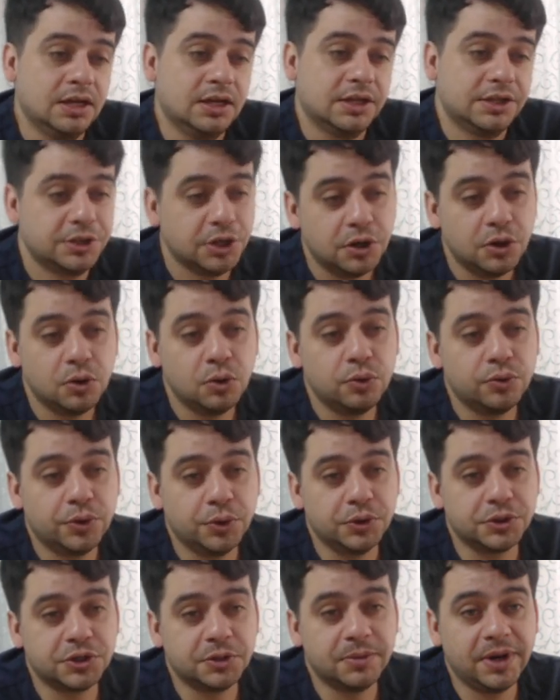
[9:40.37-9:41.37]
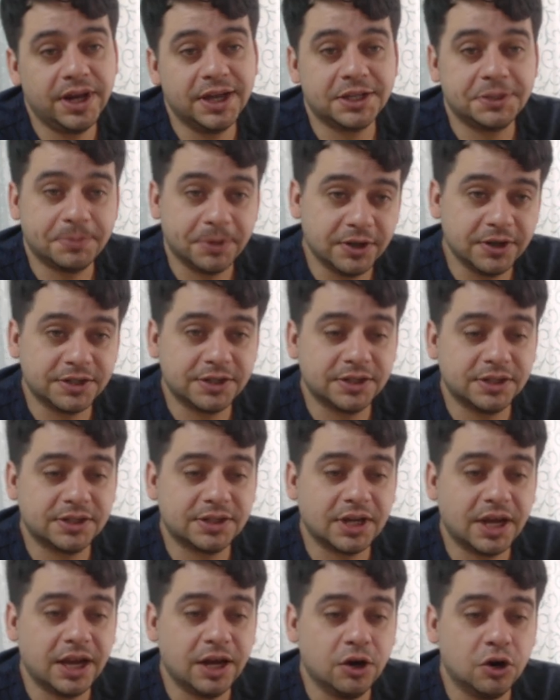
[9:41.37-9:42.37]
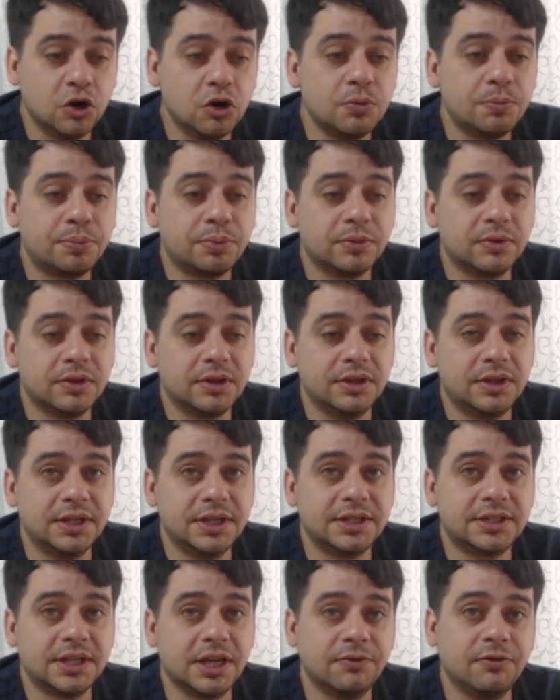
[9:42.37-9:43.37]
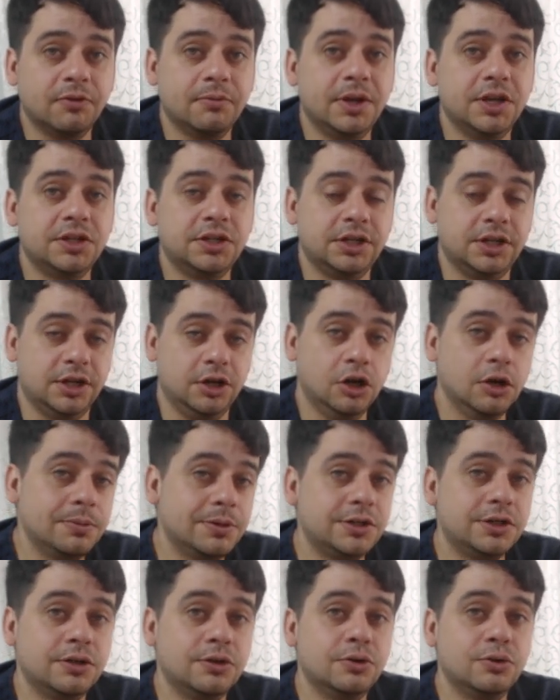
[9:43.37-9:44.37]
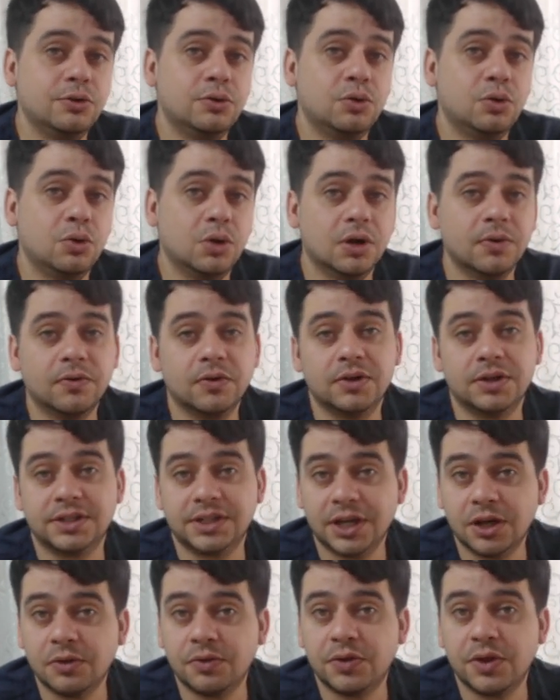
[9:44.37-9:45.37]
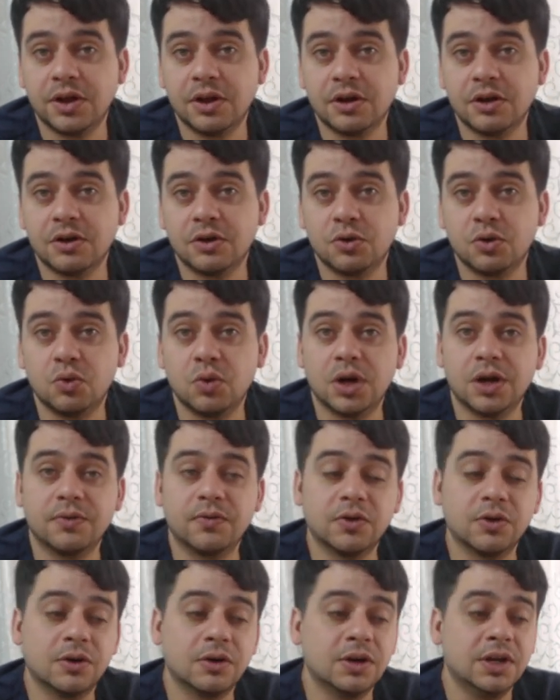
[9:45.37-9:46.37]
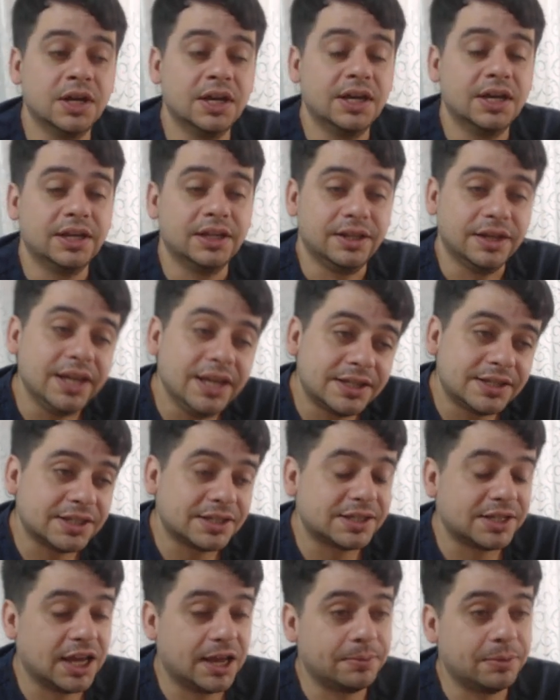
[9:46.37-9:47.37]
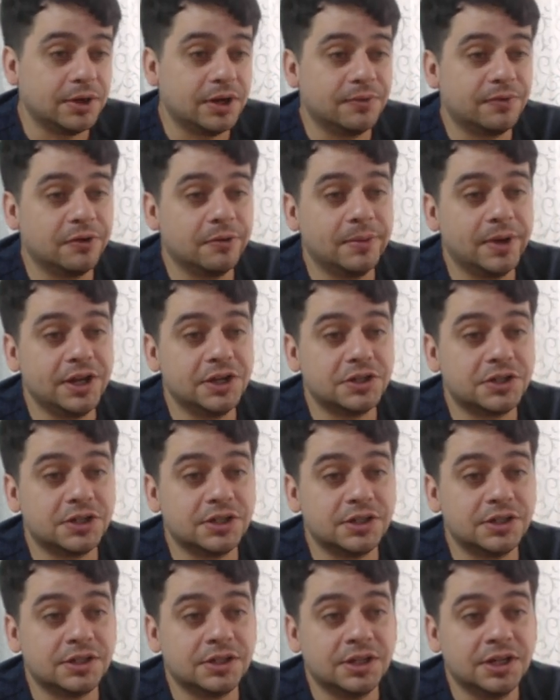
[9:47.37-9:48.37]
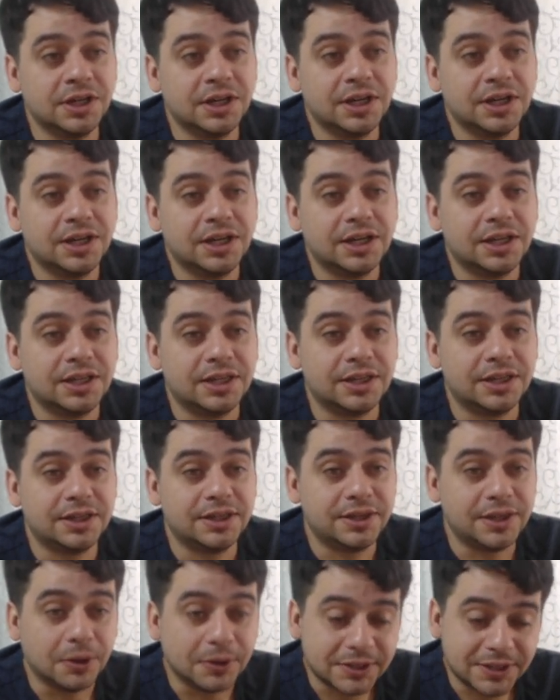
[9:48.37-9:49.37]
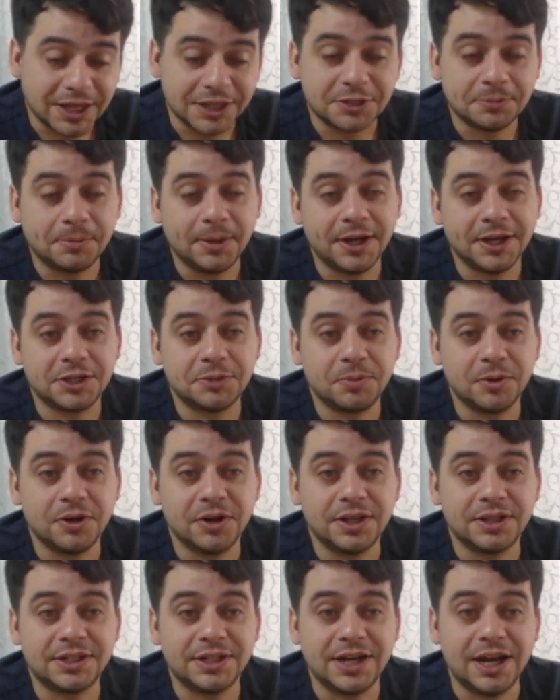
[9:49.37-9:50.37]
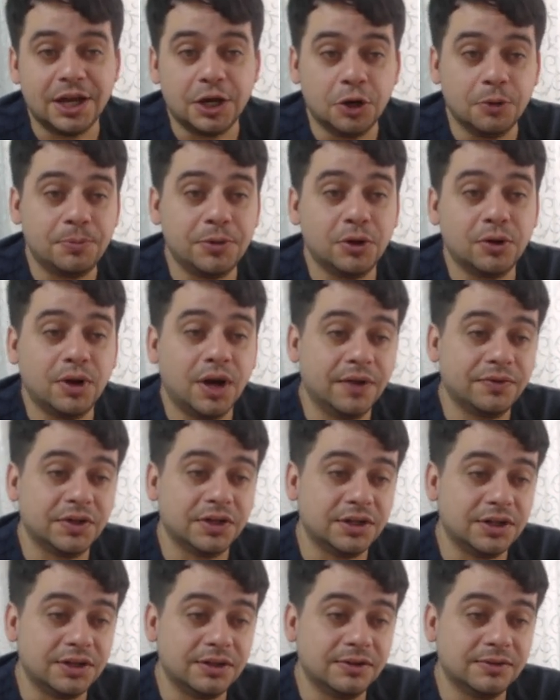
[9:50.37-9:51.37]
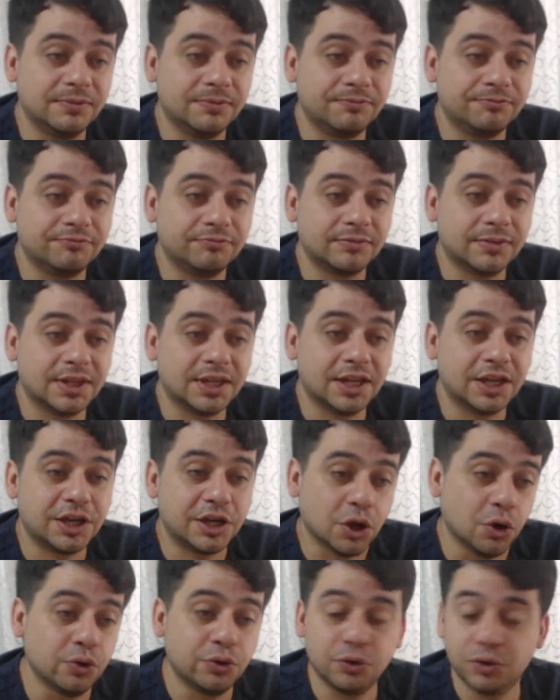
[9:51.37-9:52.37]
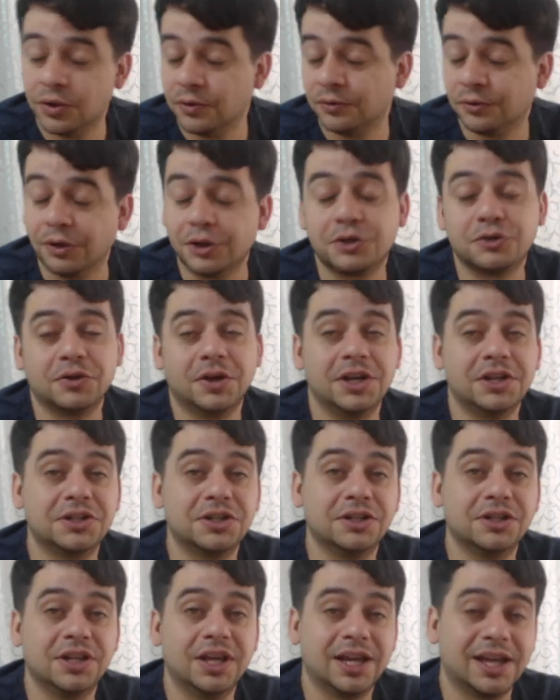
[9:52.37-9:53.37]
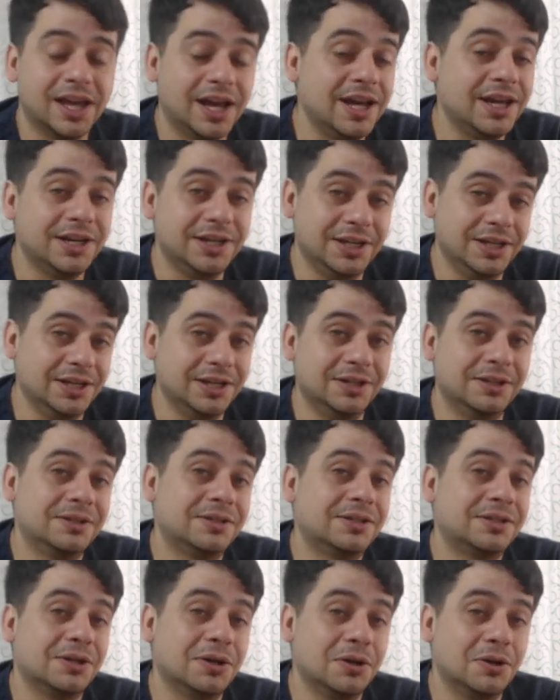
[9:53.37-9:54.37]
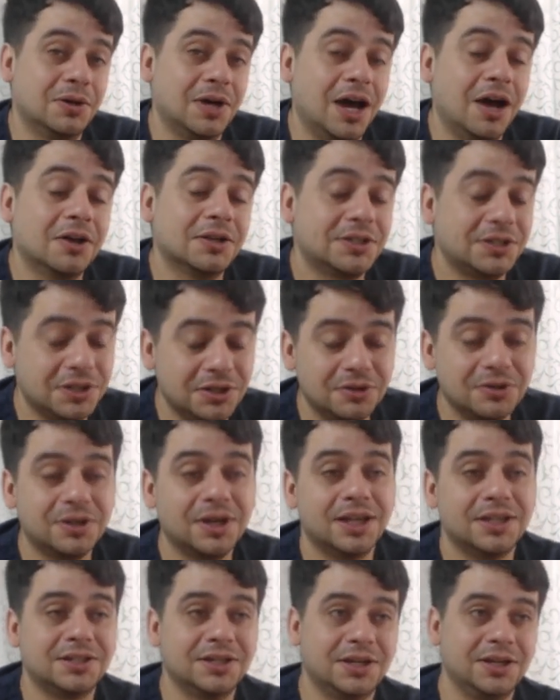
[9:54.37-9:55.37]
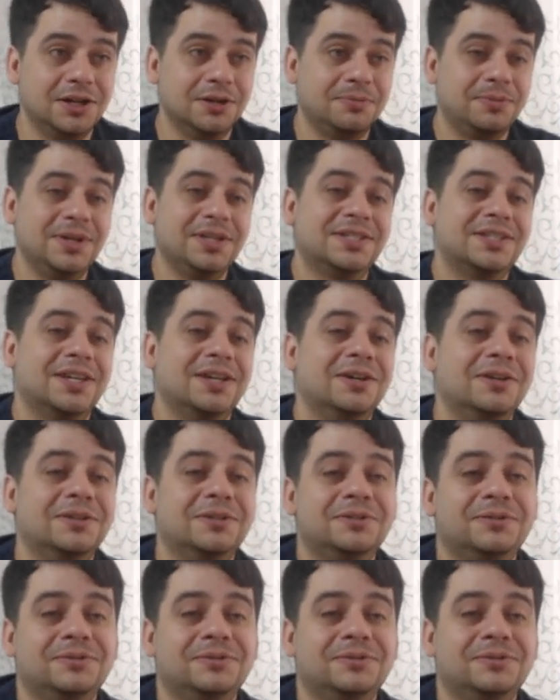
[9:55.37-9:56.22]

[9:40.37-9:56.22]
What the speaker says: So those are my experiences. I hope this information helps you, whoever is out there, whoever needs this type of information. That's my experience, and I hope you don't have to go through the frustration like I did. So I'll see you guys later. Peace out.